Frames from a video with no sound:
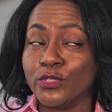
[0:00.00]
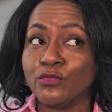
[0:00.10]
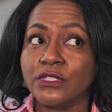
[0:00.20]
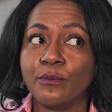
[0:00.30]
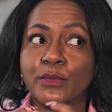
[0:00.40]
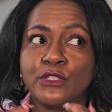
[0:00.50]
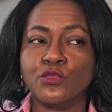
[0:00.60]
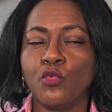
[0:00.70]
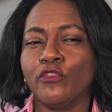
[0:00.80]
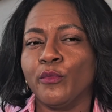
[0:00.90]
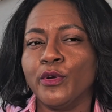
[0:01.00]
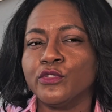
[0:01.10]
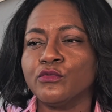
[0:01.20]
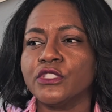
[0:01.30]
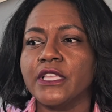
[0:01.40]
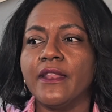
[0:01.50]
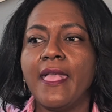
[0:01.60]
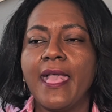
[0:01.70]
but it's more of a personal scent.